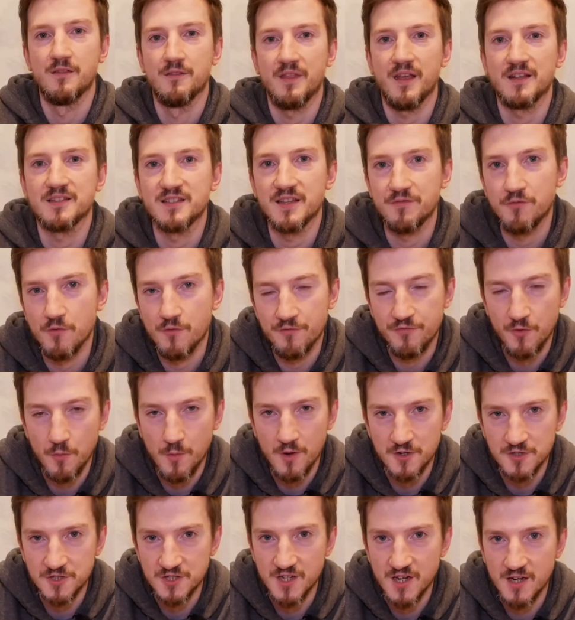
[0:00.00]
Thanks everyone for
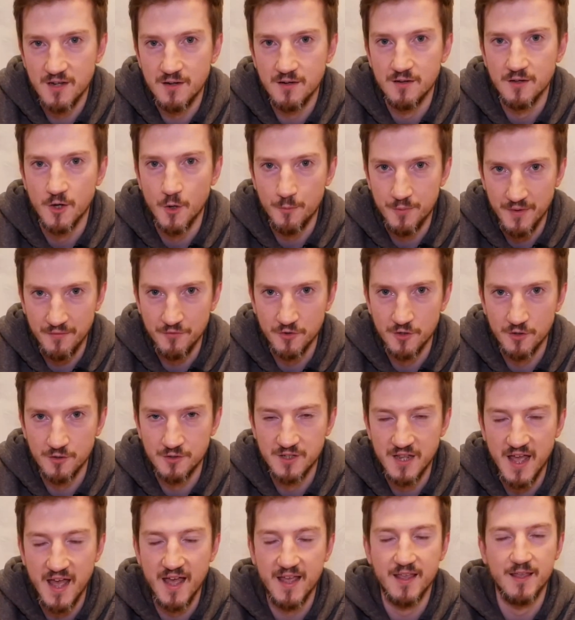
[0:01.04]
watching. Hope you have a
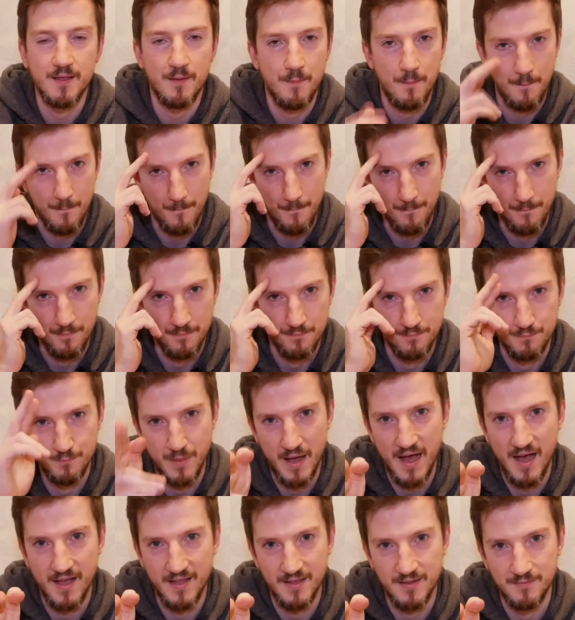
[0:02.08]
good day.
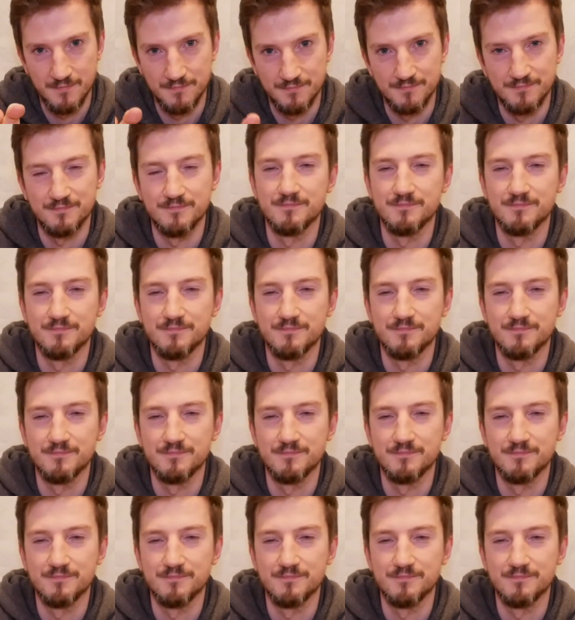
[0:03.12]
Bye.